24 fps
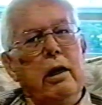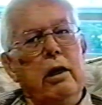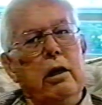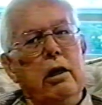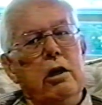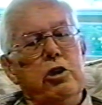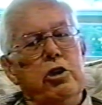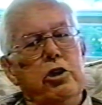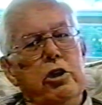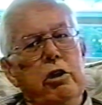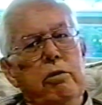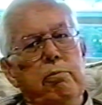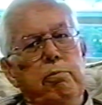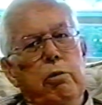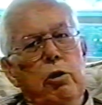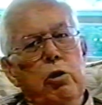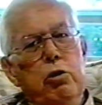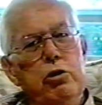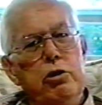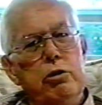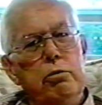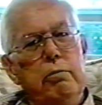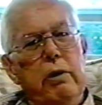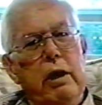the chief
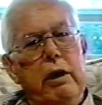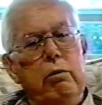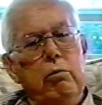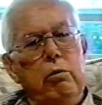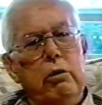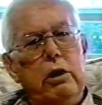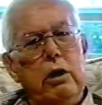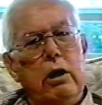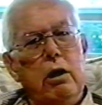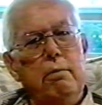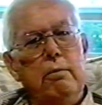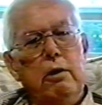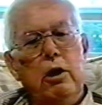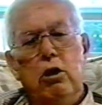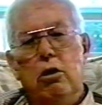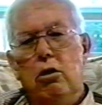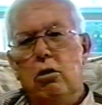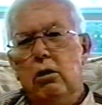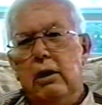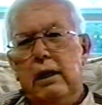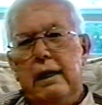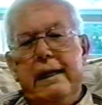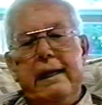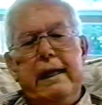boatswain mate would come along
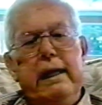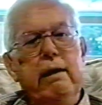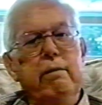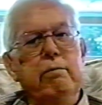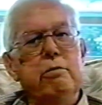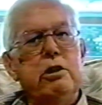and give us